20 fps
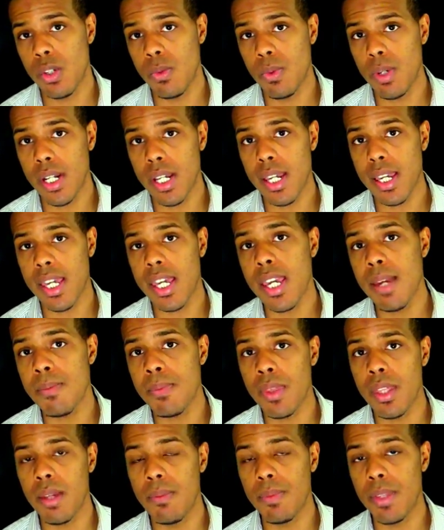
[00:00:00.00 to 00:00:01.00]
you want to
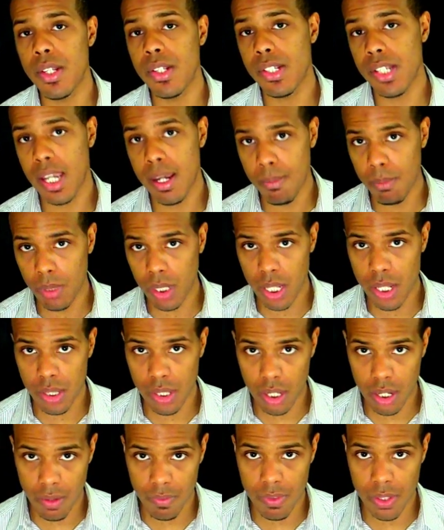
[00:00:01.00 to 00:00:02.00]
keep them the same
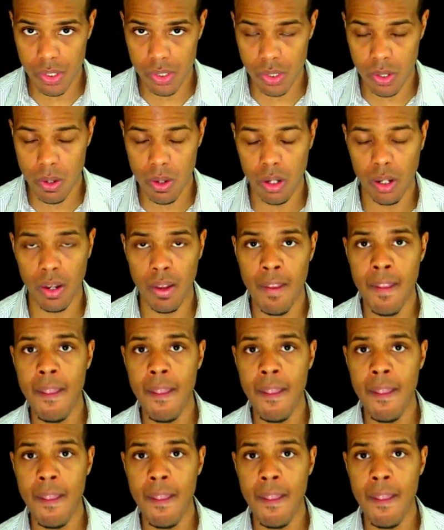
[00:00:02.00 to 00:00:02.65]
length of the song.